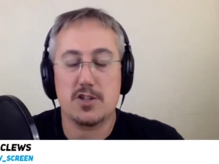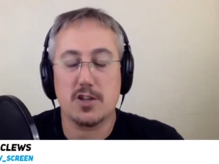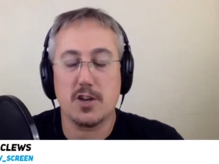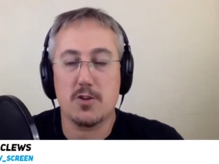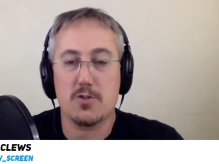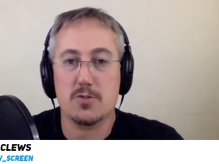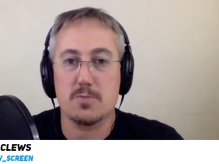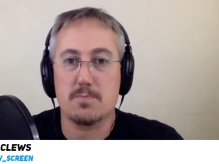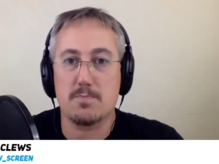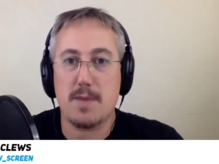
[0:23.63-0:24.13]

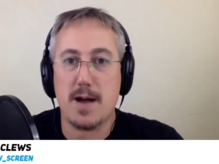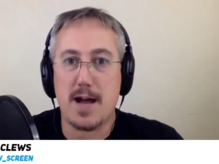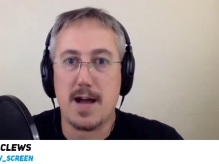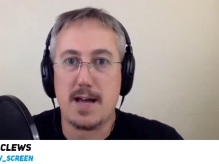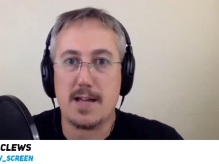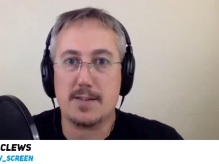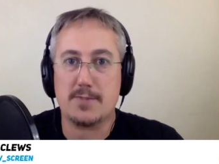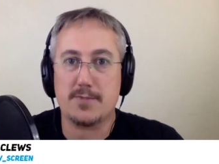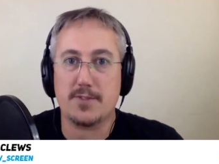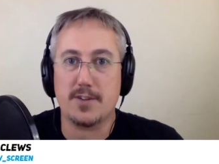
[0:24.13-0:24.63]
goes
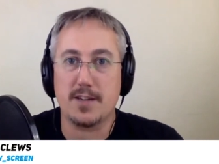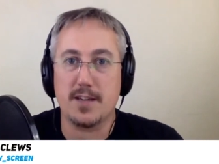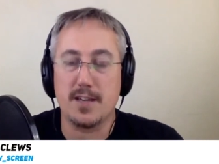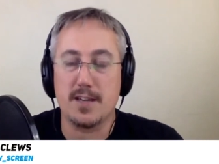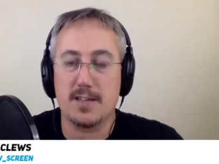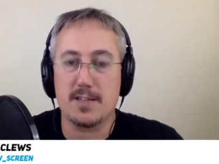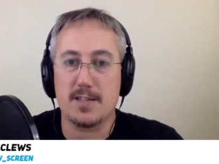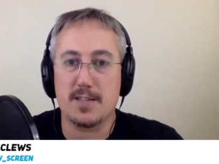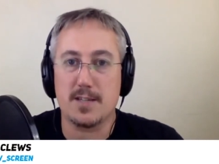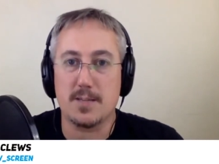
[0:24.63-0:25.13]
mad for
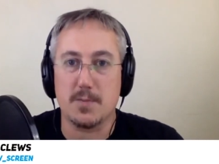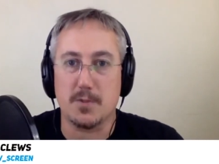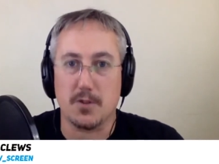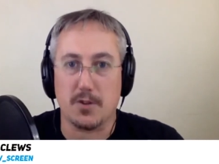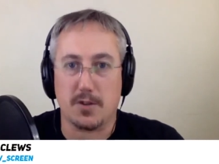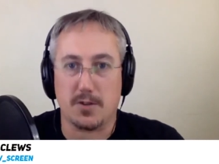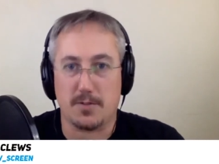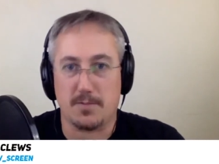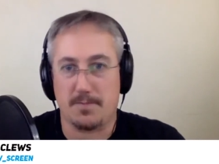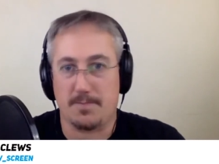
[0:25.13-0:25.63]
Ian Seabrook.